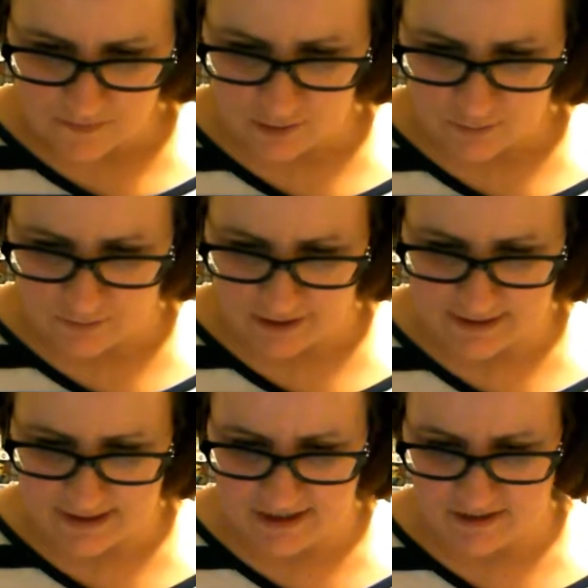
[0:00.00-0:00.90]
where it
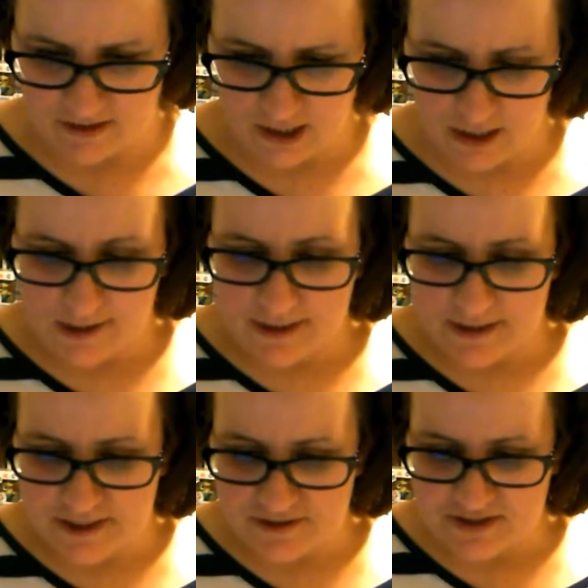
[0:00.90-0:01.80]
says,
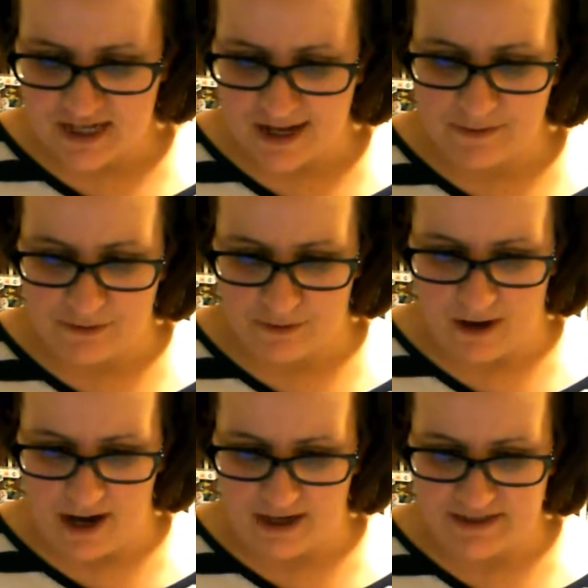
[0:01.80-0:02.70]
"Tears came to
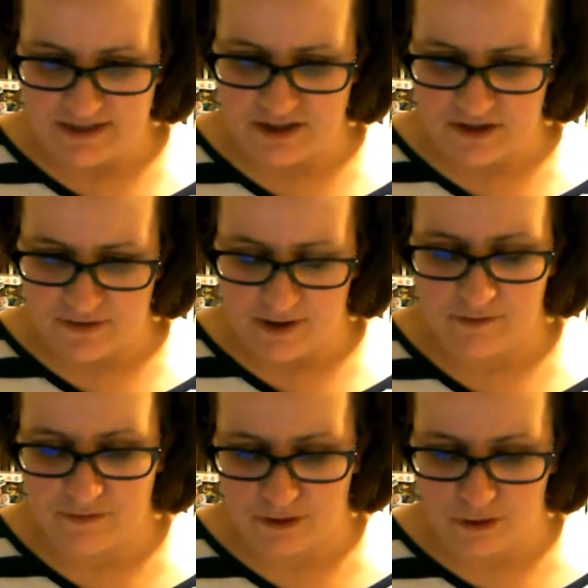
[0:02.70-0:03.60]
her eyes as she thought
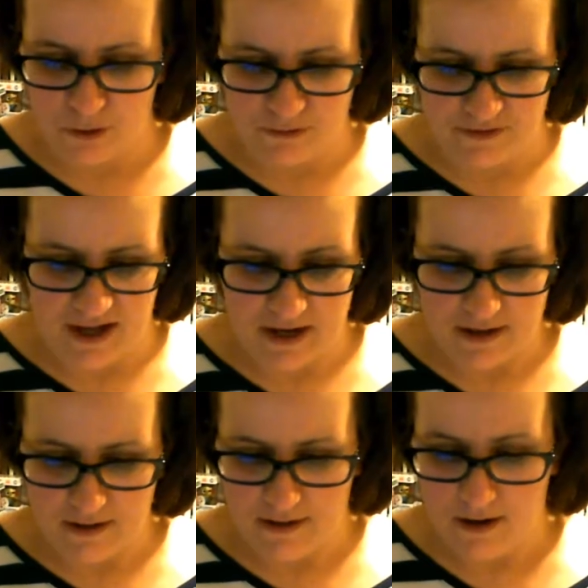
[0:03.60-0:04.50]
of the cold night
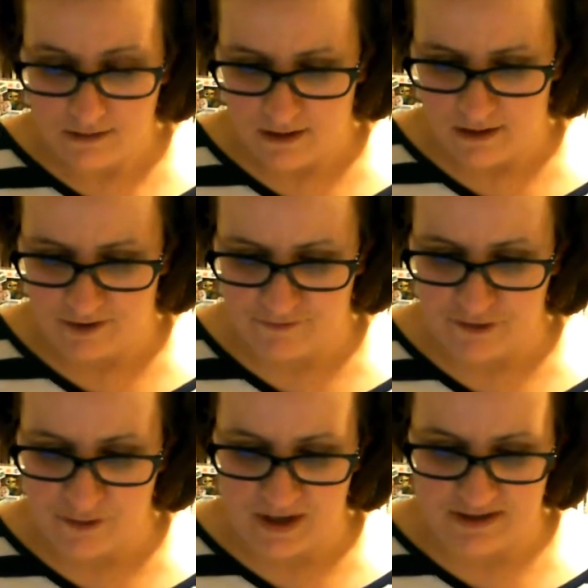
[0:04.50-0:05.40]
not long after
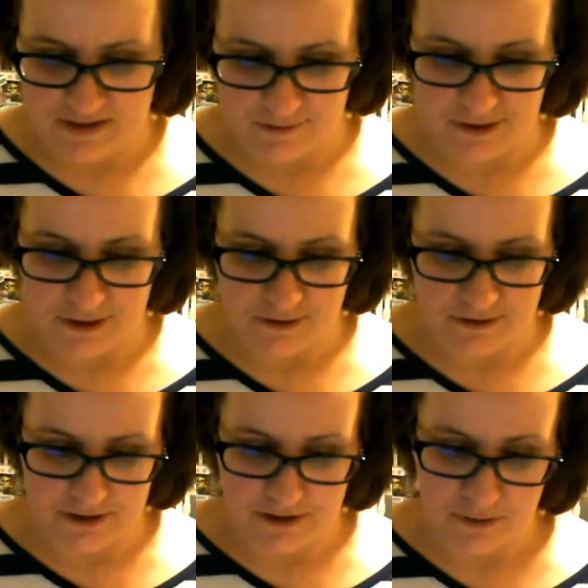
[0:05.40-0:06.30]
the Penns had returned
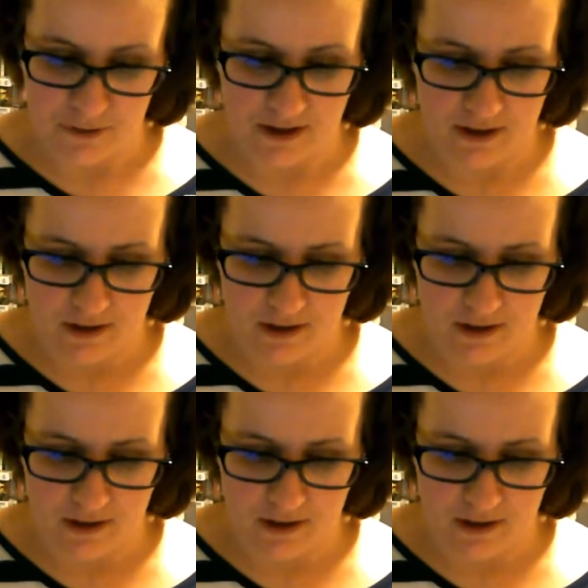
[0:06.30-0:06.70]
to New York,